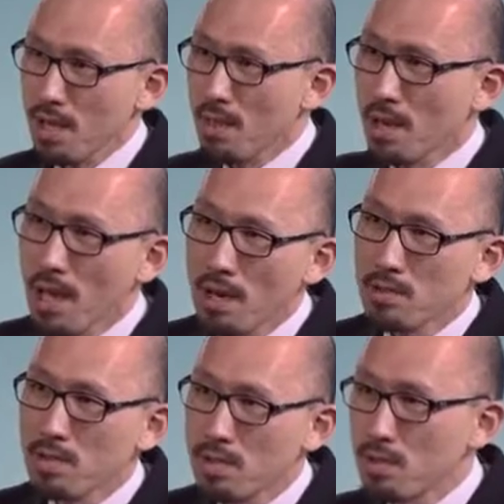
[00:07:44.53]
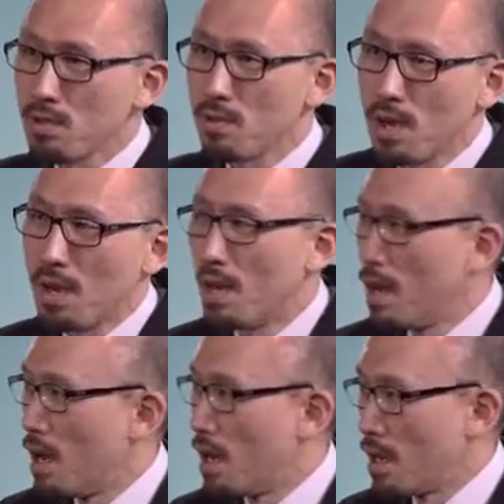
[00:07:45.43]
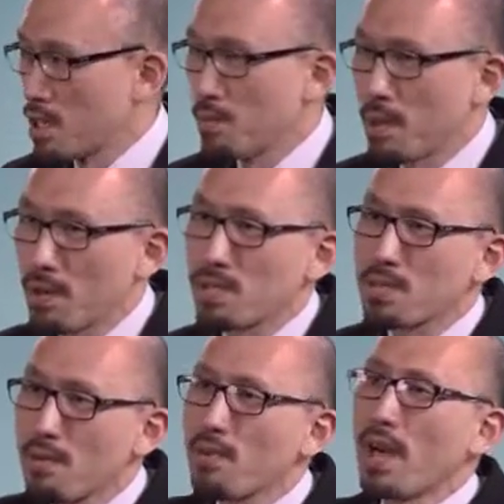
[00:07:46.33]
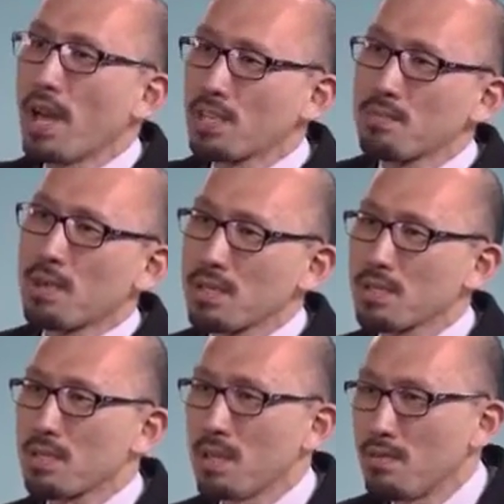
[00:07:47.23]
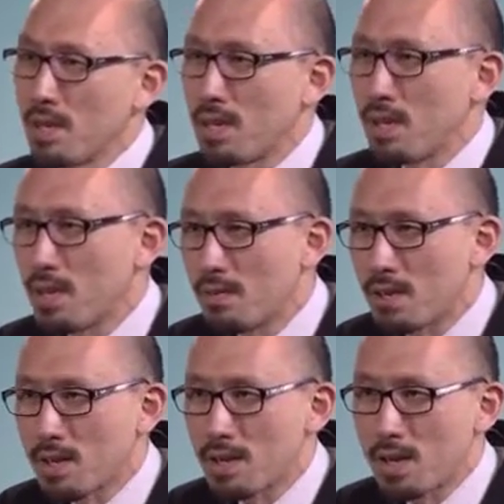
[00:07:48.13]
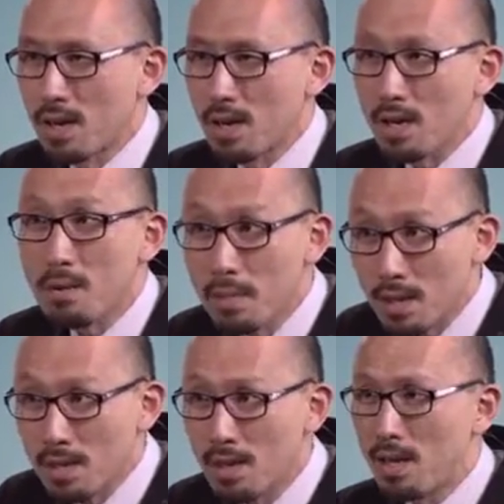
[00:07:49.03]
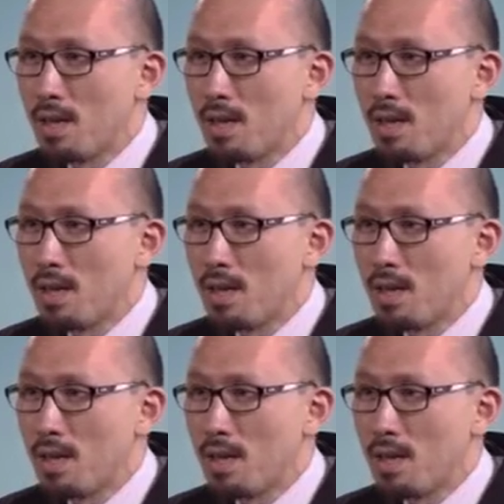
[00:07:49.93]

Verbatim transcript: that allows you to uh, experience different aspects of a of a uh, company